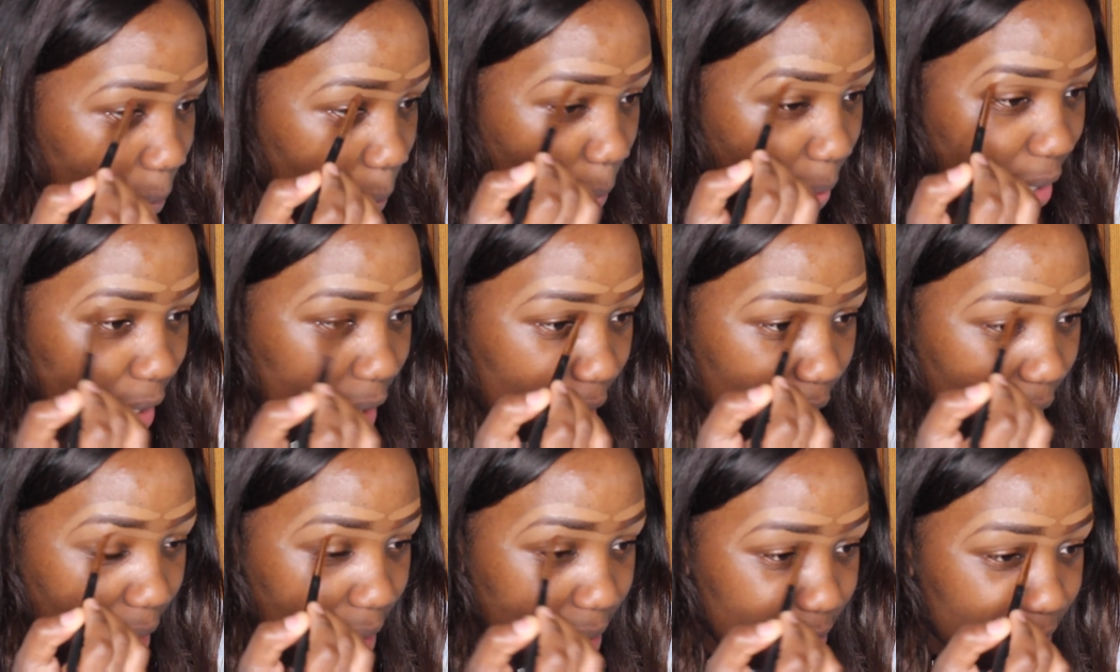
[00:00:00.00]
we
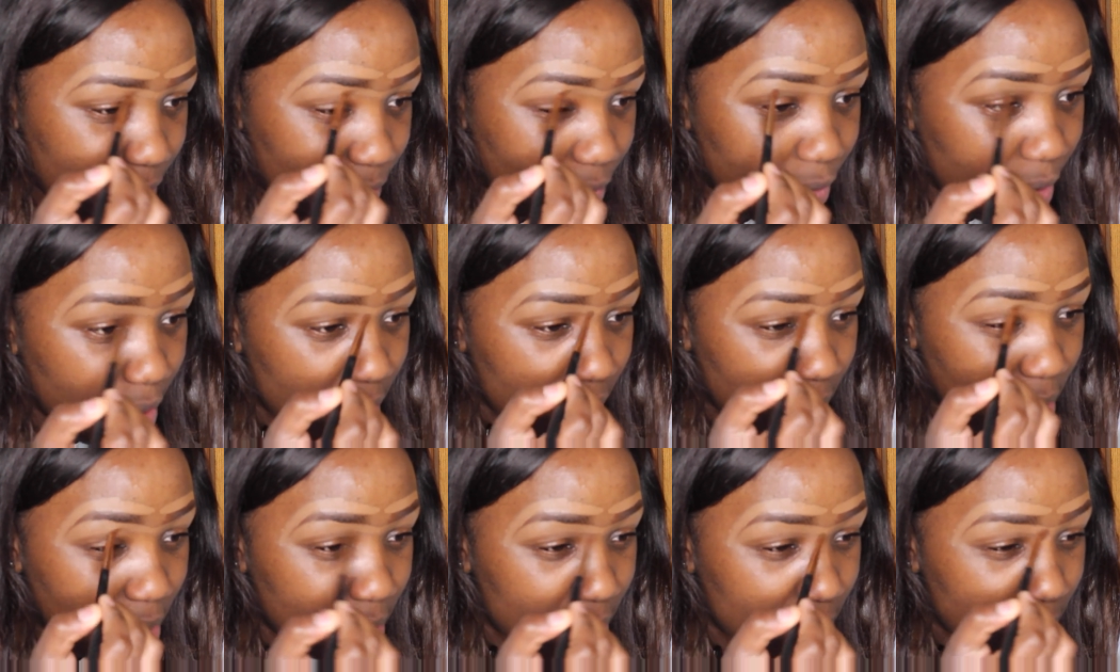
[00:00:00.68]
kind of
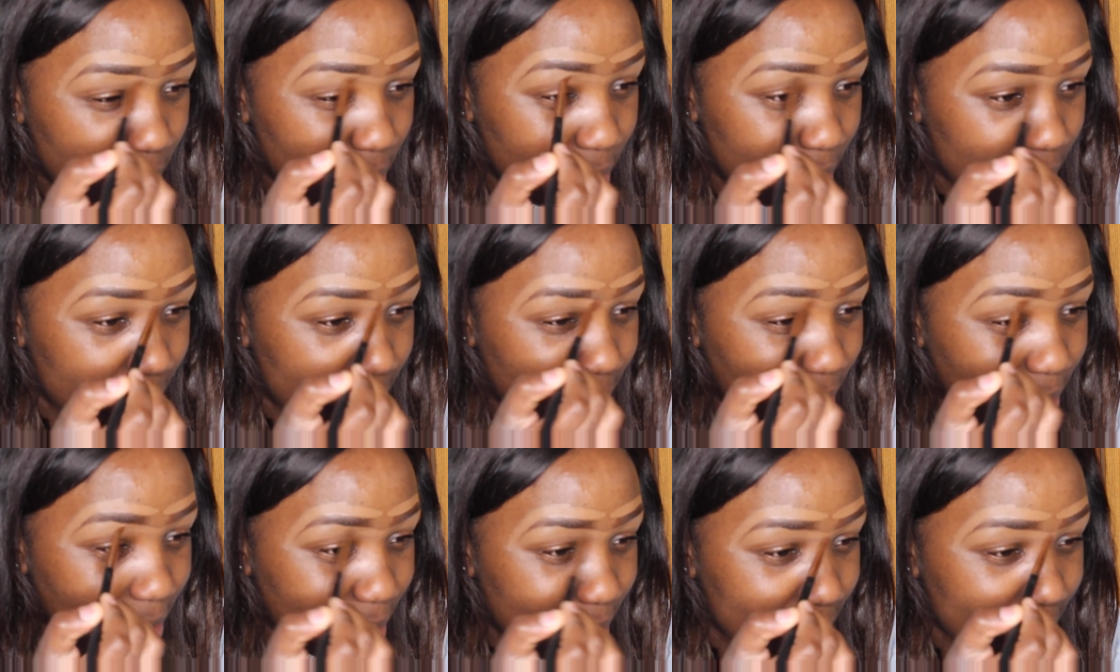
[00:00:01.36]

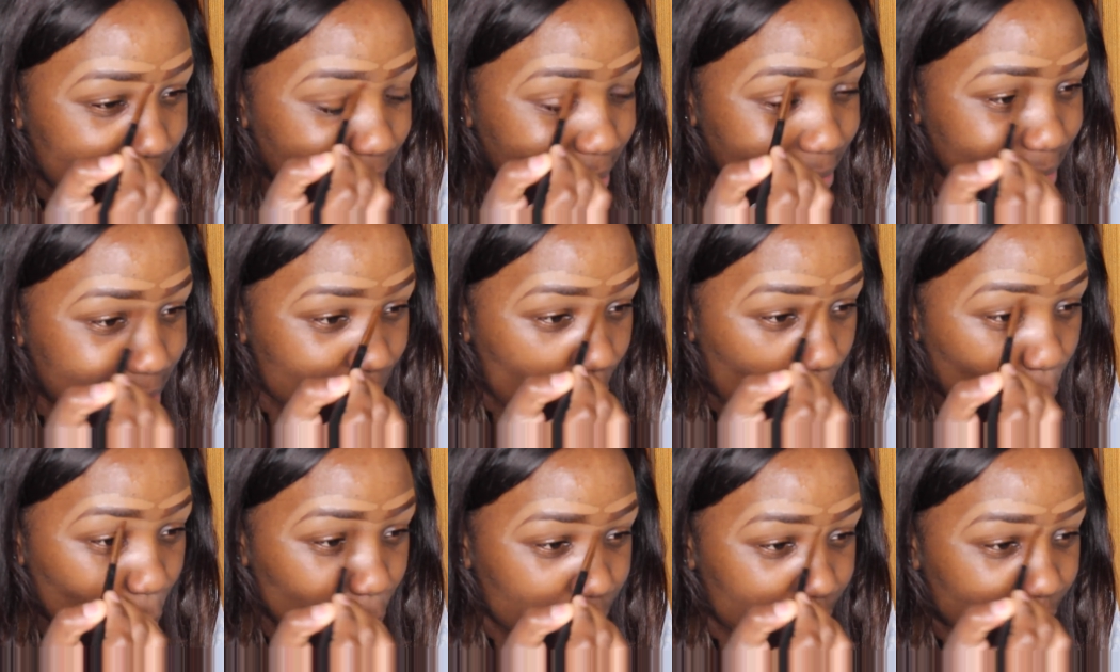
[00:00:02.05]

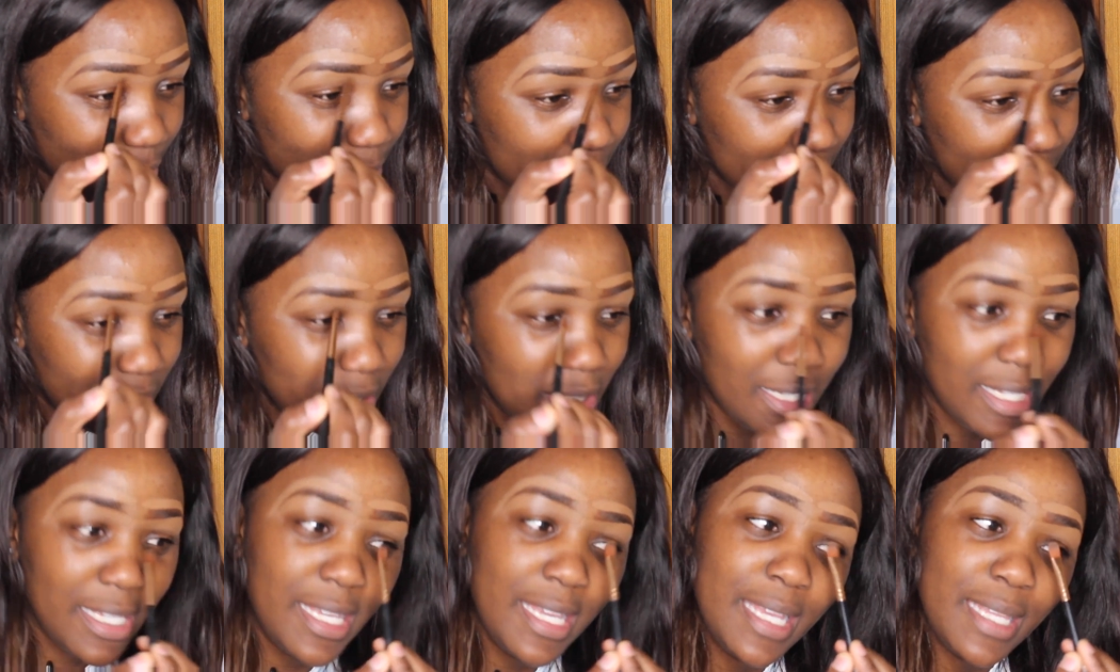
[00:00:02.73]
told them.
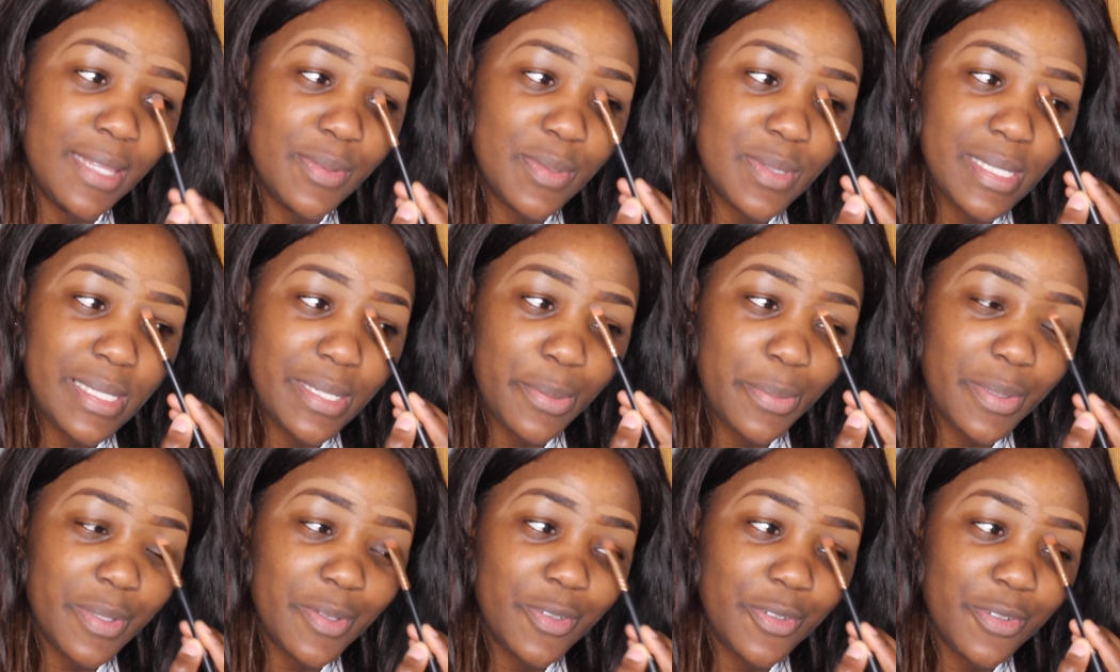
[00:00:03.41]
There was a
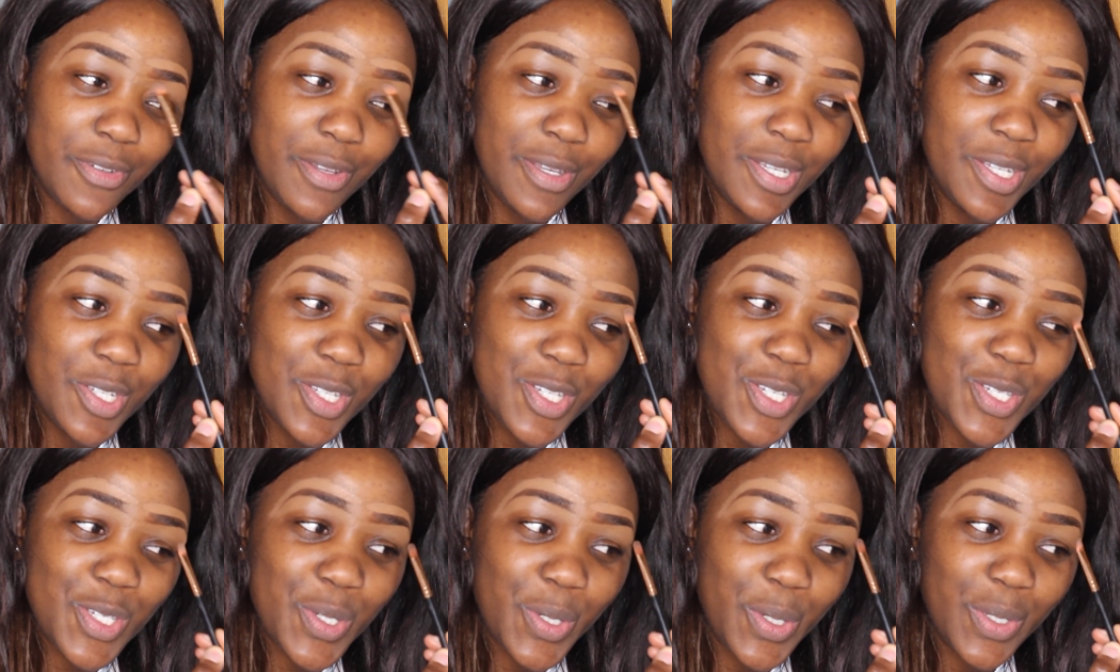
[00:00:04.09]
little bit of
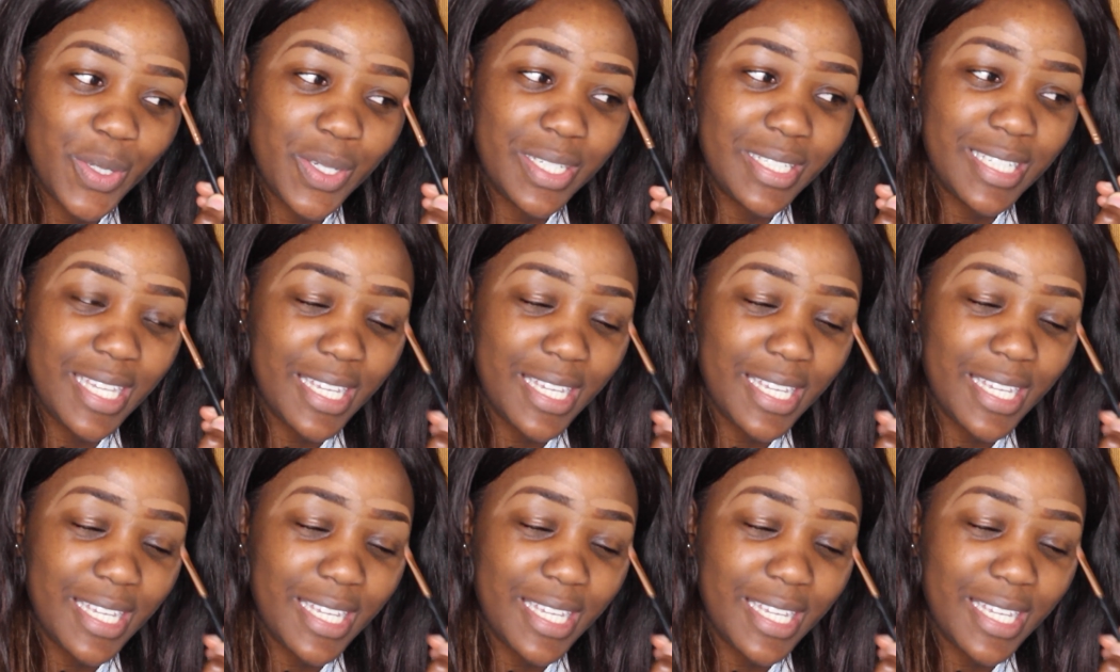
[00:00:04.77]
shock